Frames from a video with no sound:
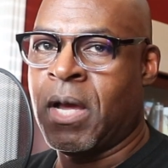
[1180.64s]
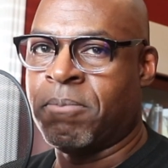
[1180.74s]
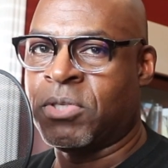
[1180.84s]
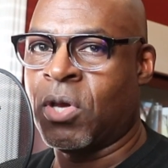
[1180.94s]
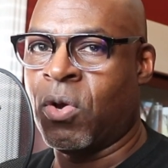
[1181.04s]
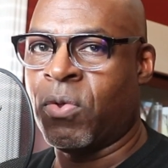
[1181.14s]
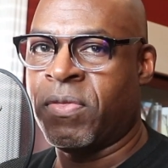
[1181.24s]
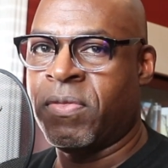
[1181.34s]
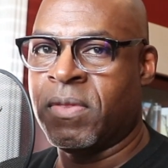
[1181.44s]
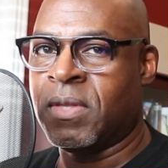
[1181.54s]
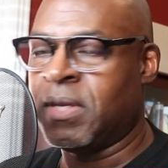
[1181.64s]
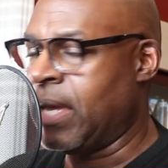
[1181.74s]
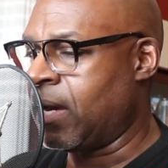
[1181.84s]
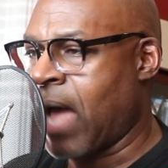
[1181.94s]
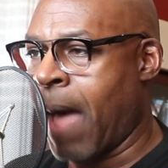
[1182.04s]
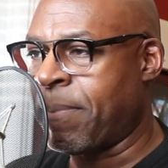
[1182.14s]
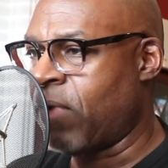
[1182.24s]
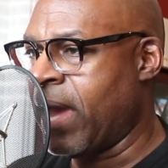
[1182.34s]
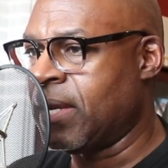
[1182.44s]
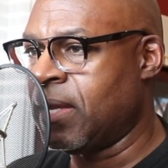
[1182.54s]
So
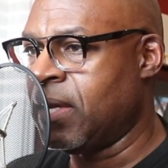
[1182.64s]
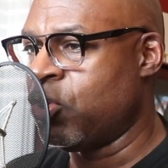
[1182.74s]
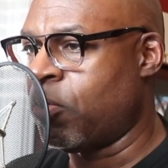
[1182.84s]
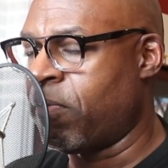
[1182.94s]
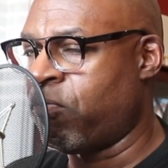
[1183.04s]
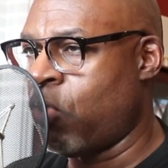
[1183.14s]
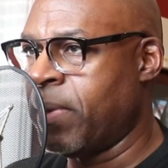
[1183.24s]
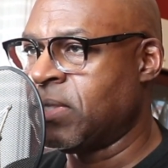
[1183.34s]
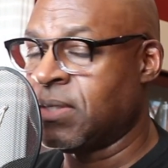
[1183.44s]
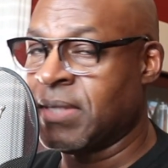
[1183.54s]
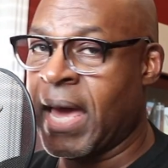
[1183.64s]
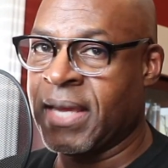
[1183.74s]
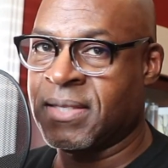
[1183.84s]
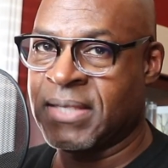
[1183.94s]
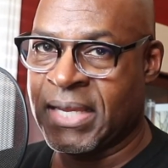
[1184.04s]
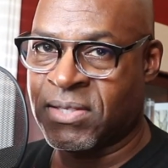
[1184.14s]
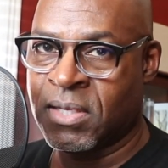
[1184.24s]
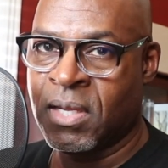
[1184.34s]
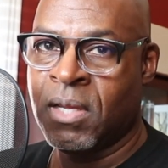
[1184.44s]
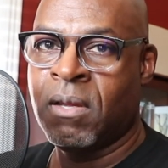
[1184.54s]
copyright in your performance does not exist
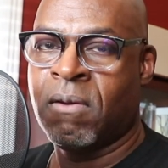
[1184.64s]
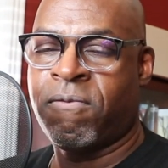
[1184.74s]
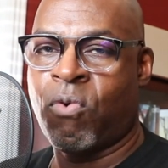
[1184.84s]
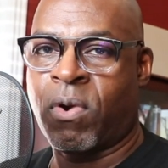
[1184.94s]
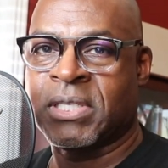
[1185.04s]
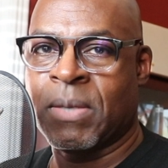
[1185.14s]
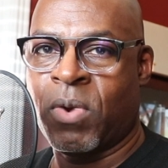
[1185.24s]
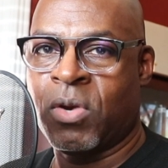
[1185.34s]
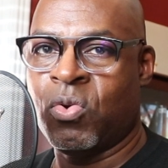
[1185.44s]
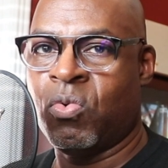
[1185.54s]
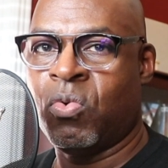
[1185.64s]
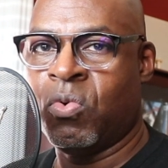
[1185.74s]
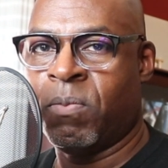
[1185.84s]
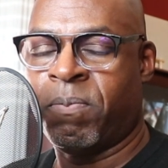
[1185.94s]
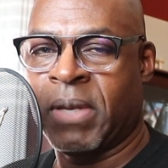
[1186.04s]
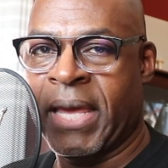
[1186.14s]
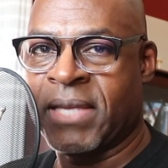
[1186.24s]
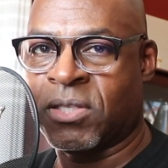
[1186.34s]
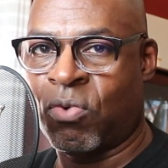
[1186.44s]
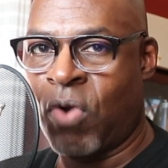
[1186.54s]
for someone who
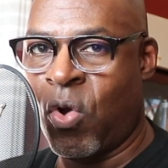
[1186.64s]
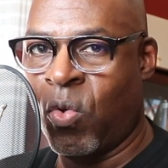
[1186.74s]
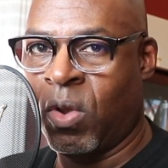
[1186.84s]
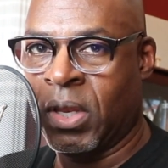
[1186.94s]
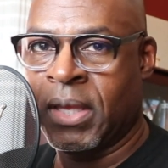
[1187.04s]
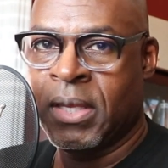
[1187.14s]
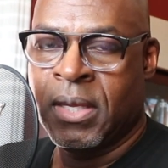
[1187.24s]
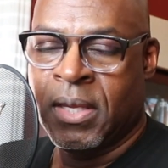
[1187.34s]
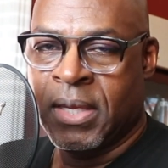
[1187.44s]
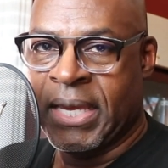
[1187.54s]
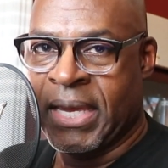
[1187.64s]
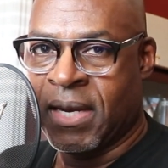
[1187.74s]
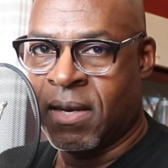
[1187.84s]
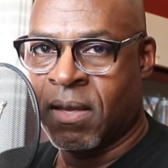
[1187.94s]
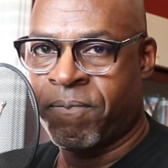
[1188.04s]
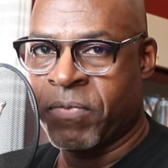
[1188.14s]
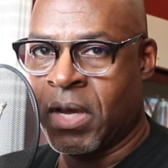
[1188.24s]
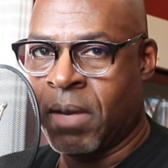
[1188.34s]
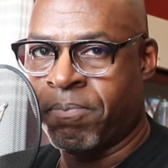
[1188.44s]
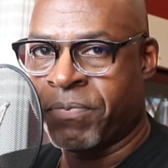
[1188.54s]
plays a role in
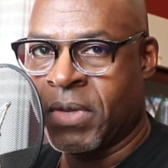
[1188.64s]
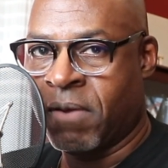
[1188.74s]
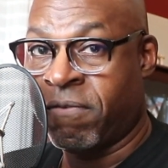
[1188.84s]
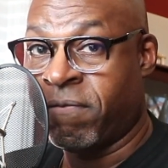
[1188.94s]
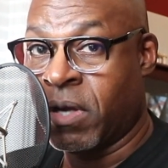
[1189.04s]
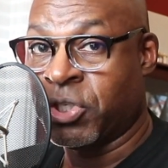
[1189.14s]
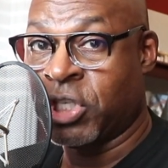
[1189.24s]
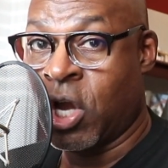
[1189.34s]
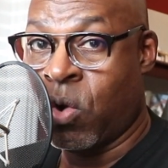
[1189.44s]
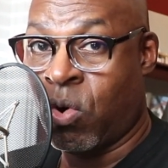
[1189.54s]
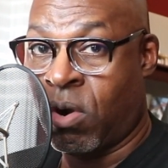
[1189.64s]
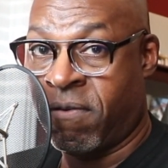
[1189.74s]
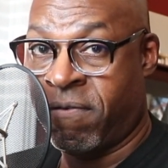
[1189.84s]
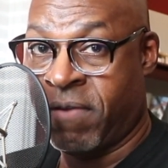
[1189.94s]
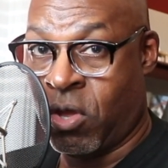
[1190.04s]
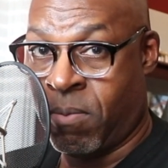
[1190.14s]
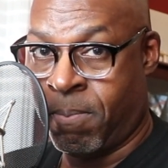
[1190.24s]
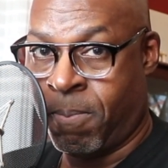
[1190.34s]
a show or a film.